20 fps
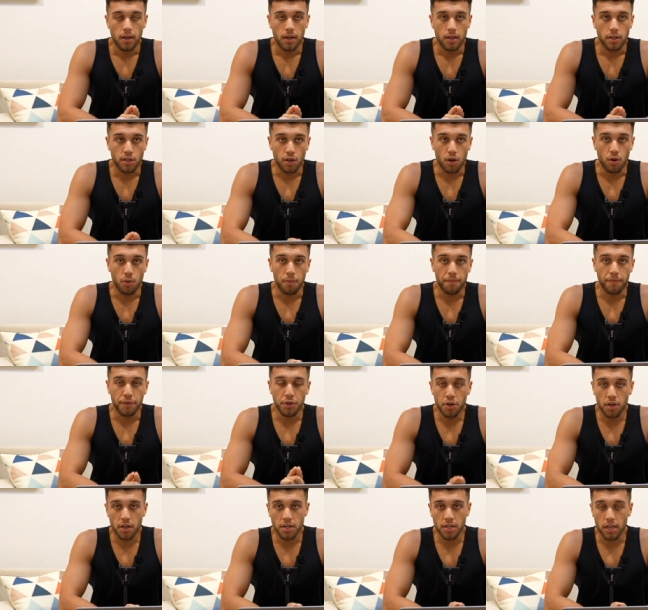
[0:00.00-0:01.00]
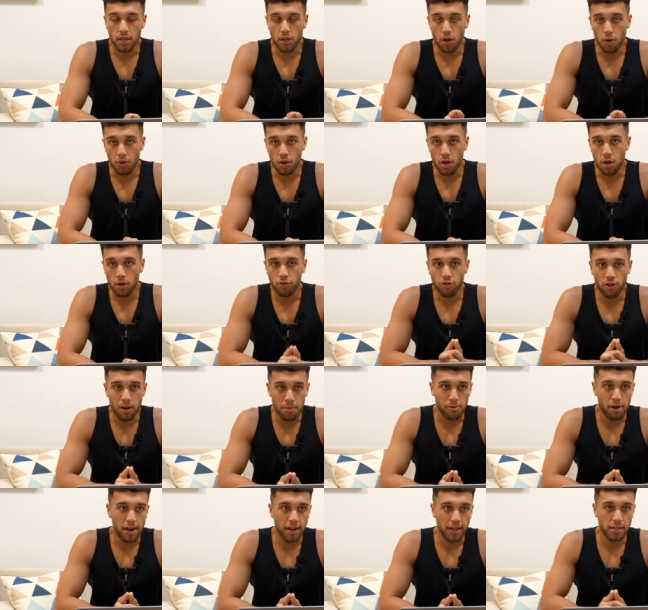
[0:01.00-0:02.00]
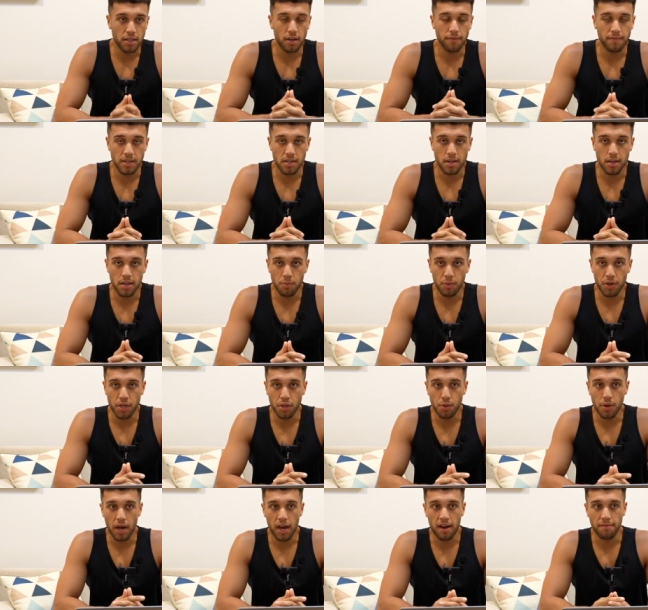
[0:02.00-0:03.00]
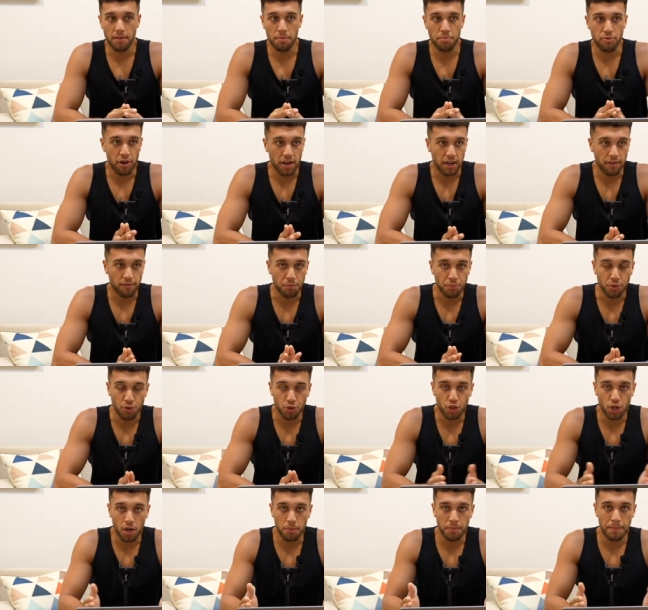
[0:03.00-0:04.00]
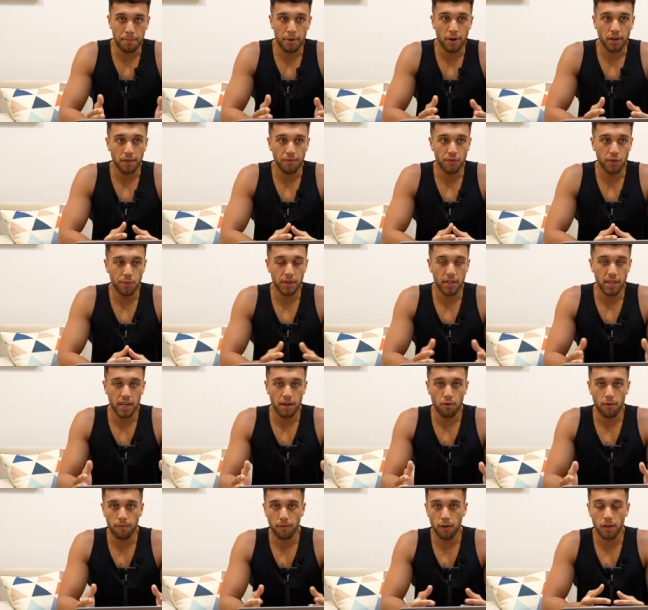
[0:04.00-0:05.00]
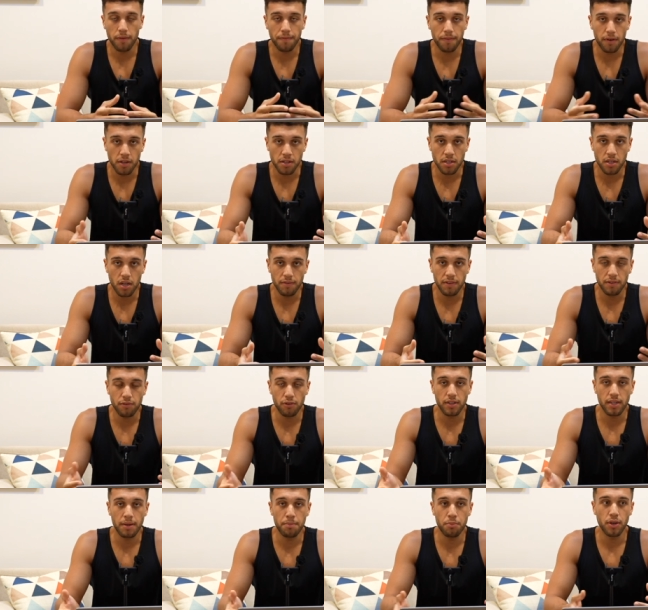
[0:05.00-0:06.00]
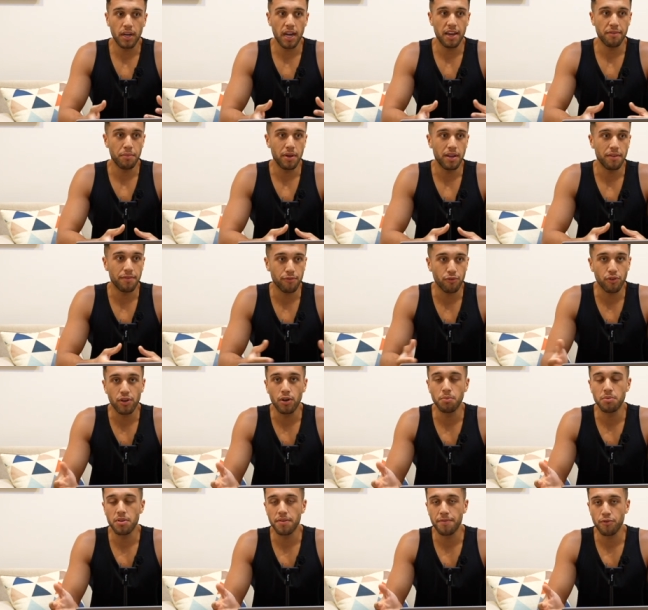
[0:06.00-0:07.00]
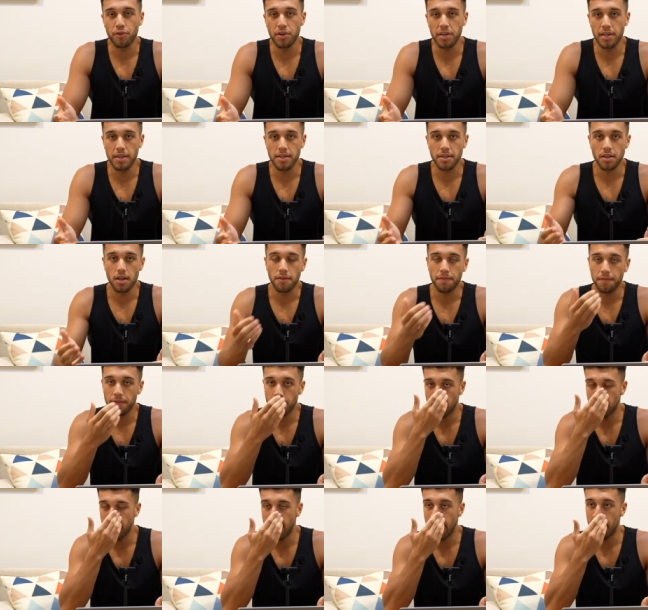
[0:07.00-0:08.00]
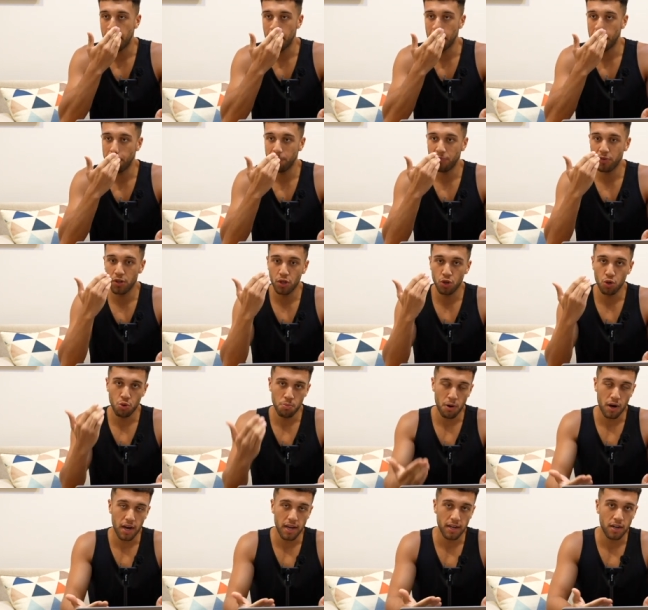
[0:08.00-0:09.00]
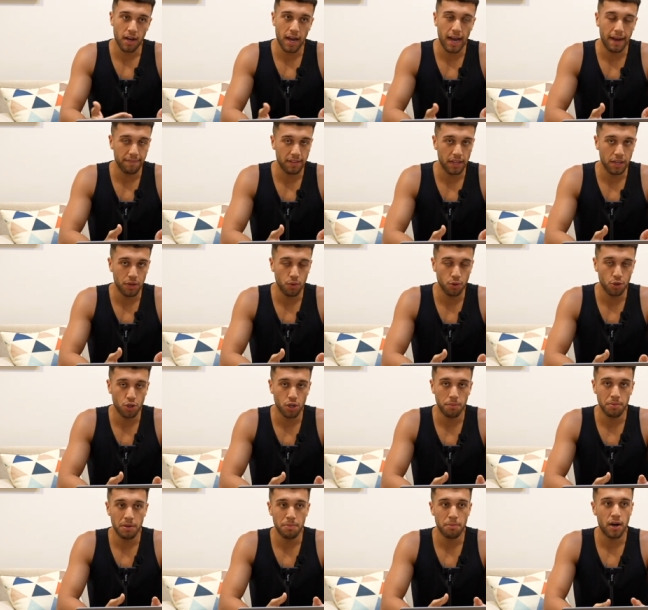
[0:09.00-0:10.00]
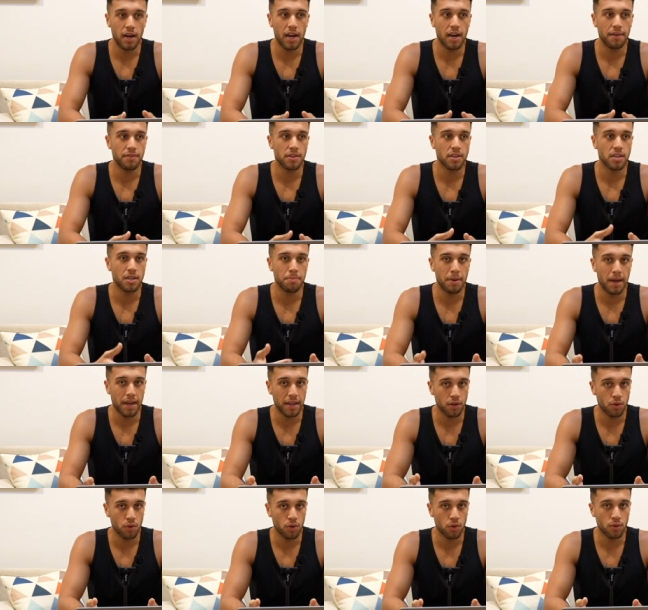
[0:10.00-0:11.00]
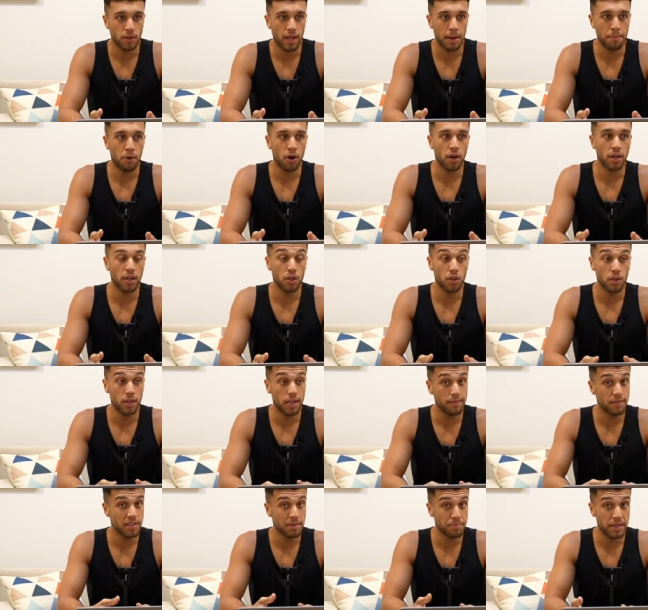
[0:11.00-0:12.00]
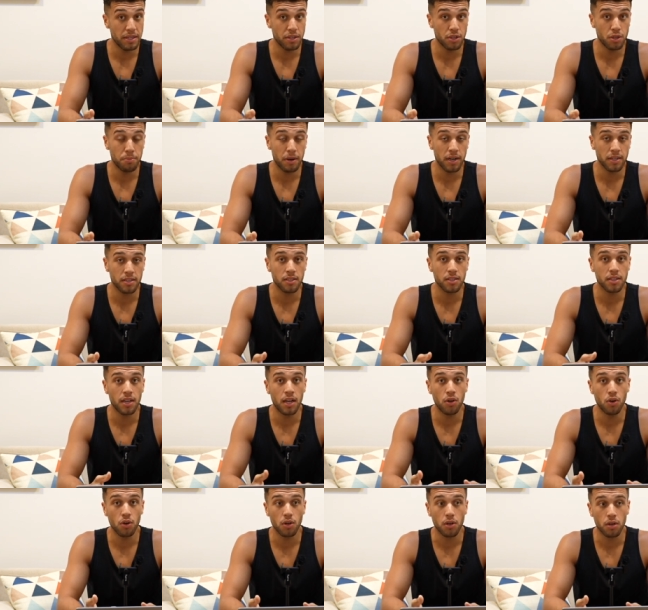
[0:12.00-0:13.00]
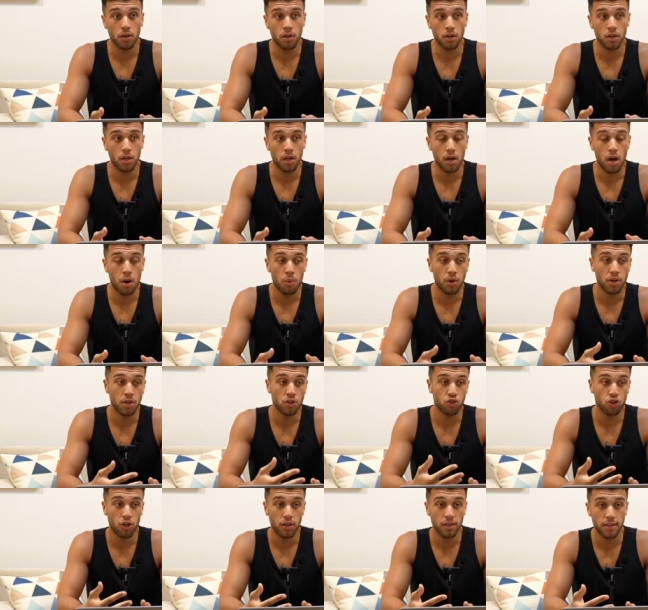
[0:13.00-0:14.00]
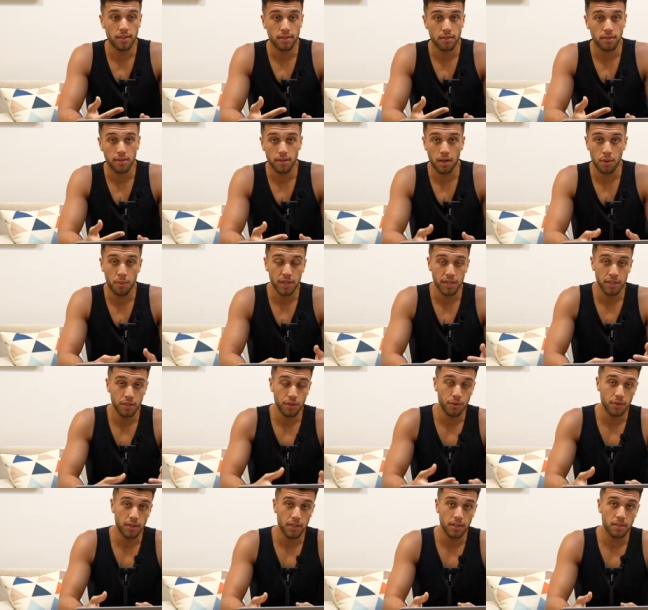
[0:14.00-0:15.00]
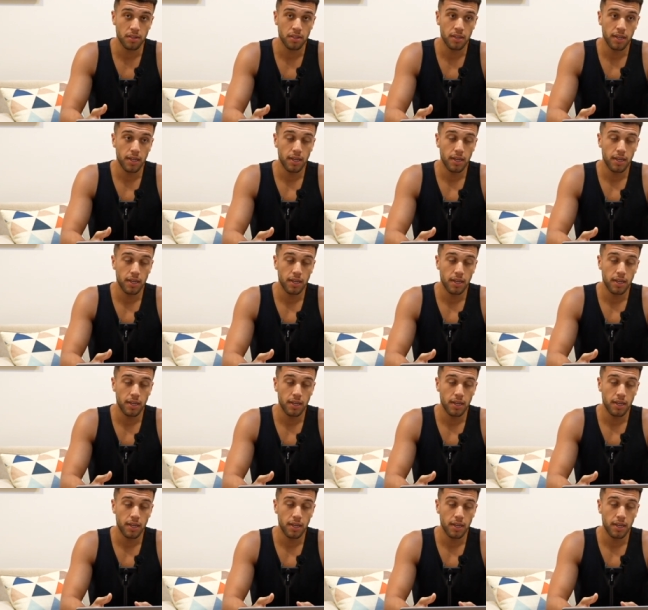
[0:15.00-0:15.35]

So, for you guys that don't know, career break is obviously when you have a break from your job. They might give you a year off, like the fire service, for example, gave me three up to three years off. Now, you might not have that in your job. You might have a sabbatical, or they might even speak to your boss and say, "Look, I want to try this. I want to do this.